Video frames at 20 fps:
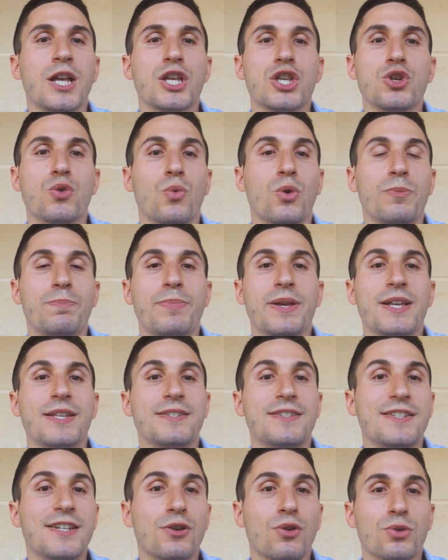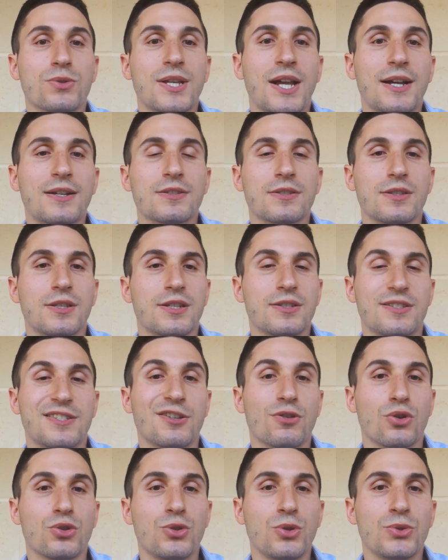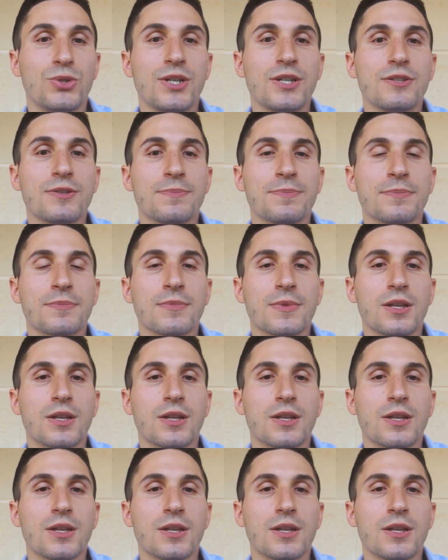you would pay zero duties,